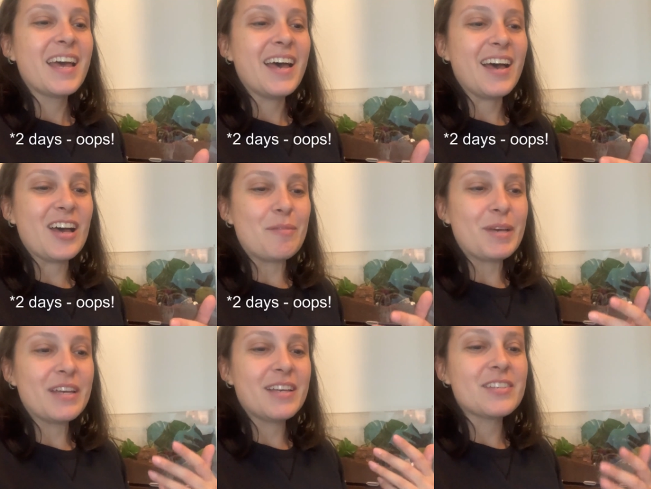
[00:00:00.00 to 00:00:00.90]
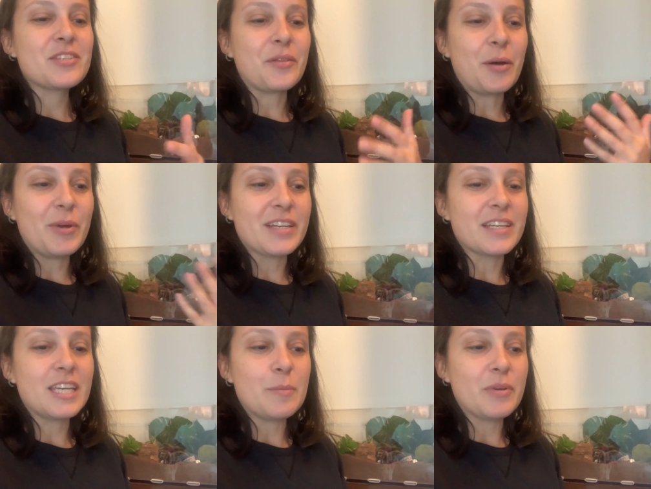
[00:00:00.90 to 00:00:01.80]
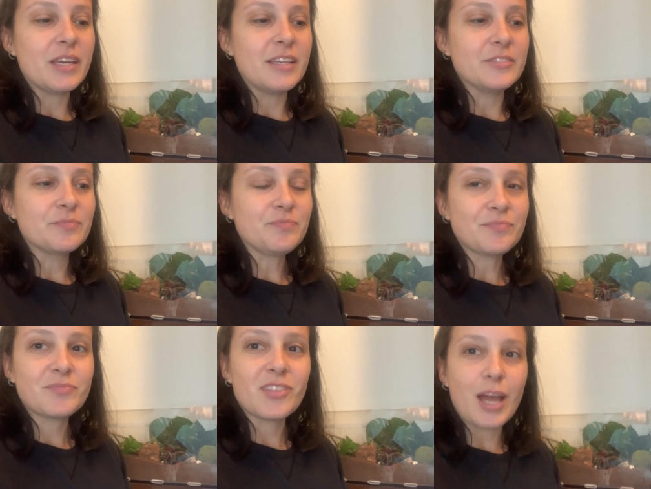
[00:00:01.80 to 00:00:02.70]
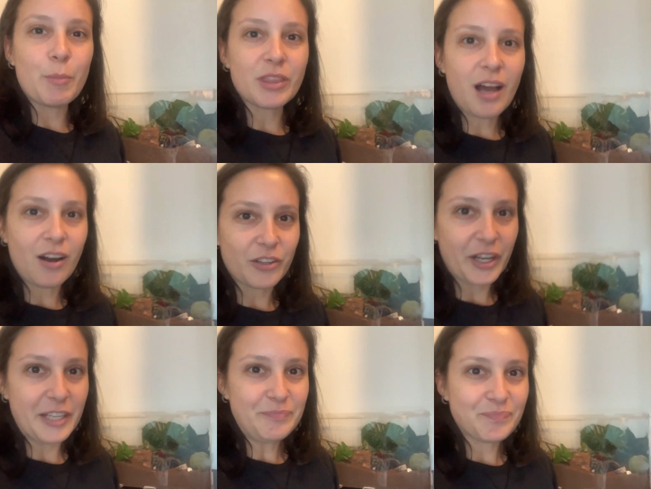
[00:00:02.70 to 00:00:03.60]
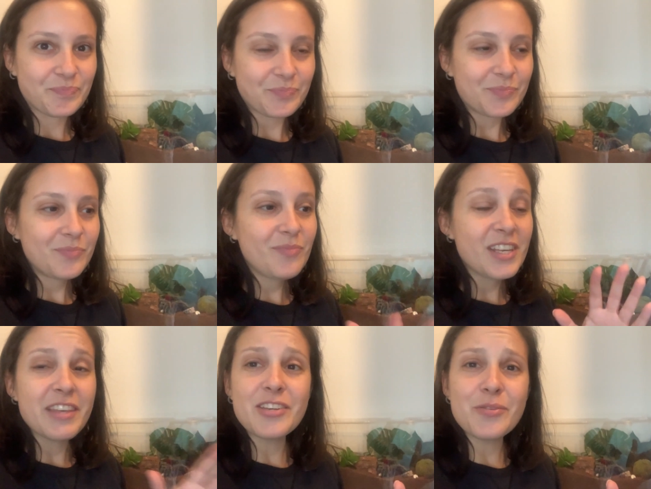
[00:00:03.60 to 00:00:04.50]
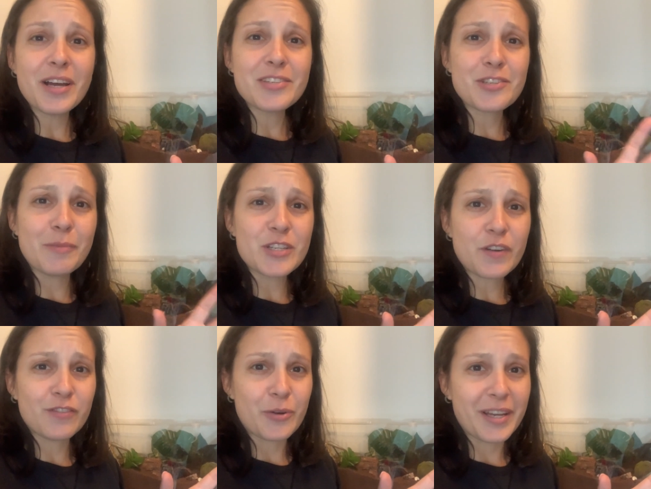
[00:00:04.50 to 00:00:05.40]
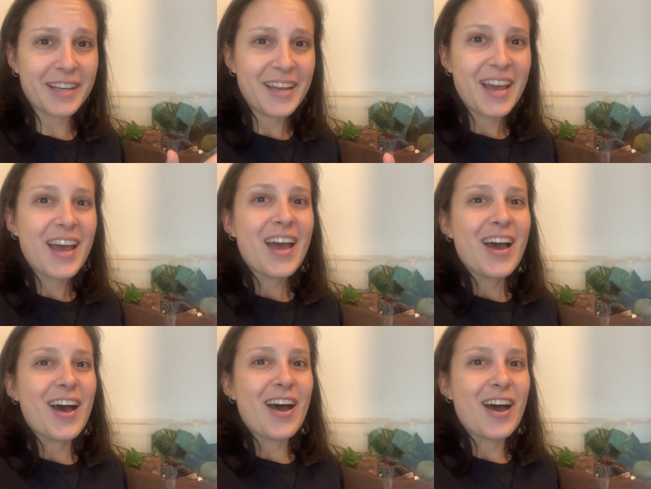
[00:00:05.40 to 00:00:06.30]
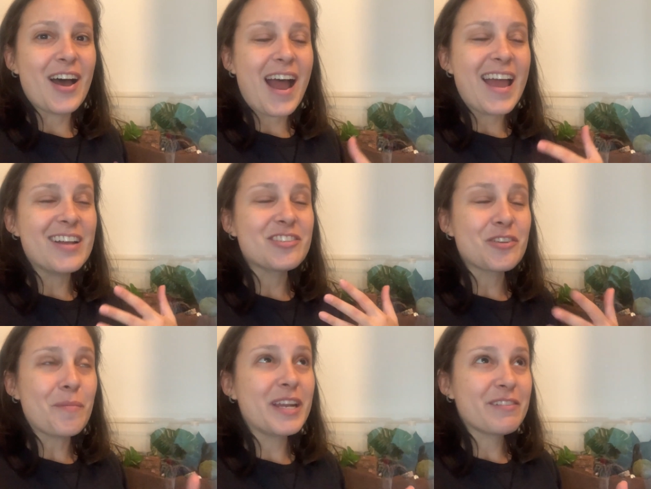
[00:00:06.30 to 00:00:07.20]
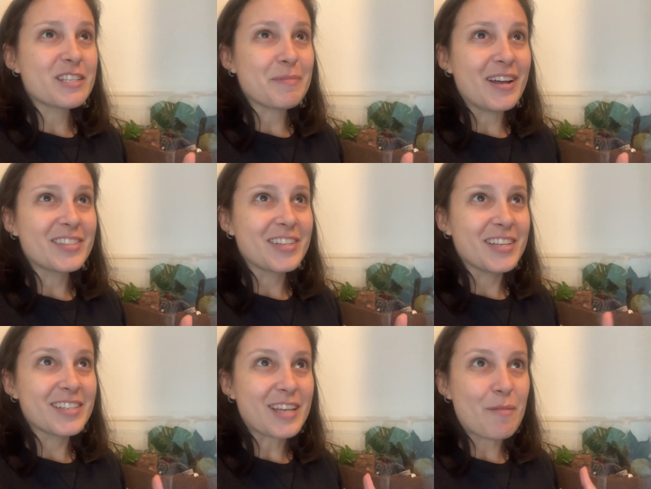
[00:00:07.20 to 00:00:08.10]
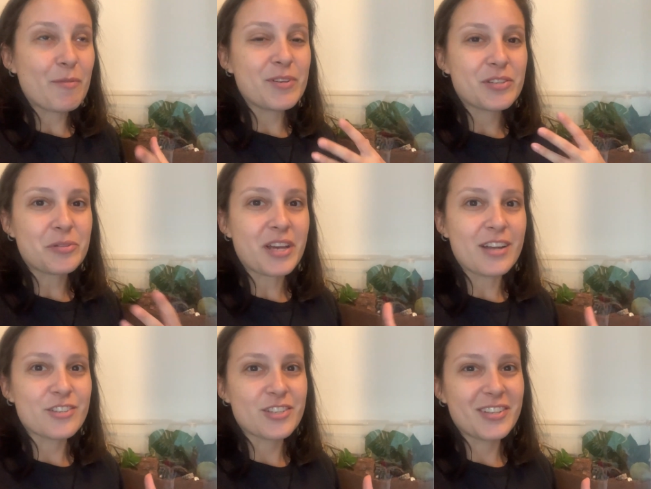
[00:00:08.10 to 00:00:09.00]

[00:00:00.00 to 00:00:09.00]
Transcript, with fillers: um, so that we could keep in line with the holiday. Thank you guys so much for voting. Uh, I had so many responses. I'm always so touched